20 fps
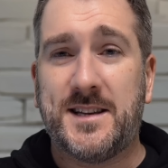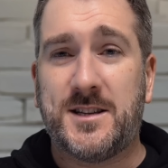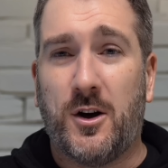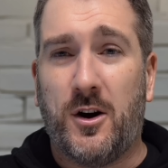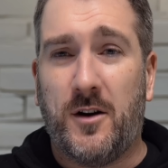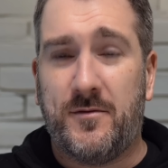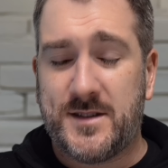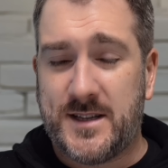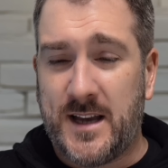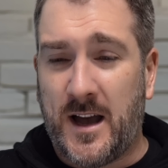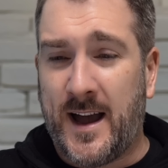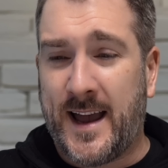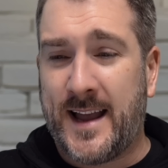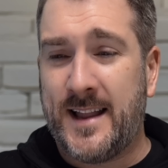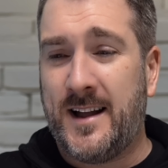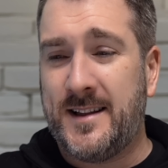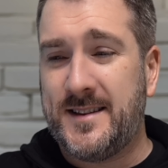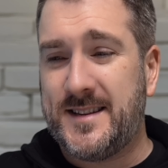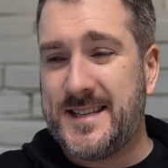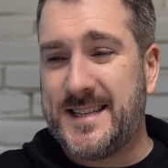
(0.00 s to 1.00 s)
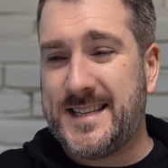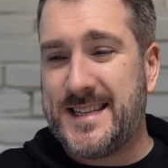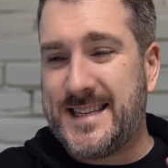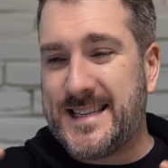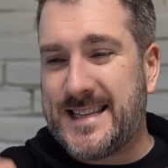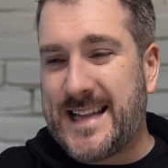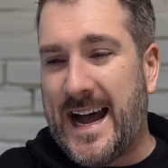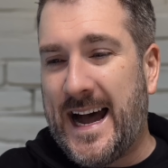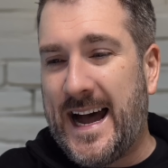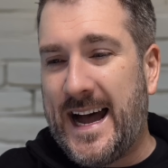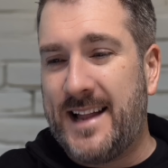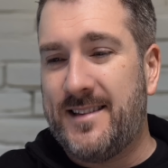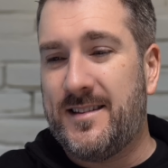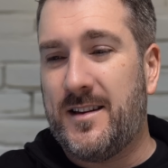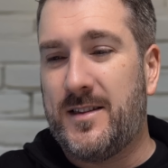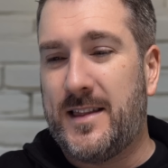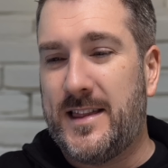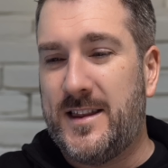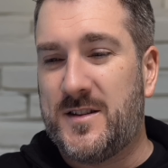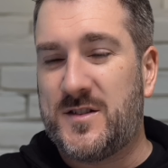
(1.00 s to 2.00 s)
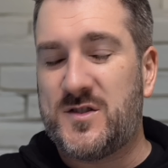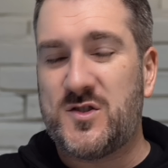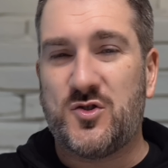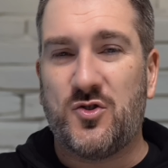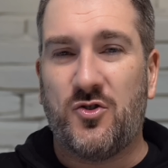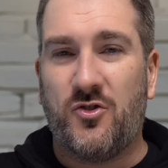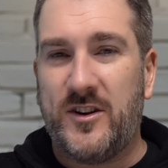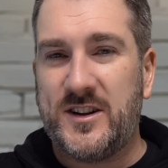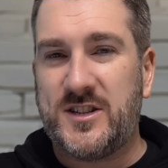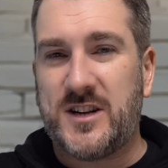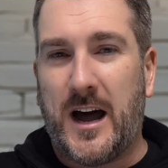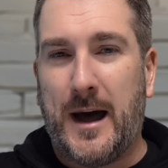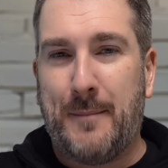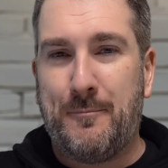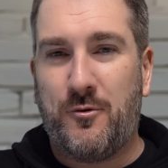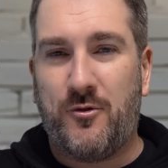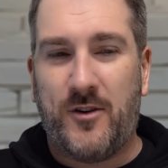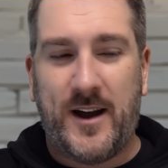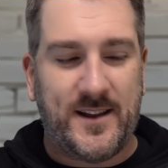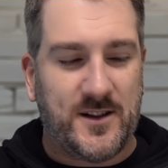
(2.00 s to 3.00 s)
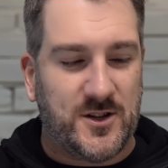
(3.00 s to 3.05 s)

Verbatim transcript: that obviously I can understand the storage upgrade,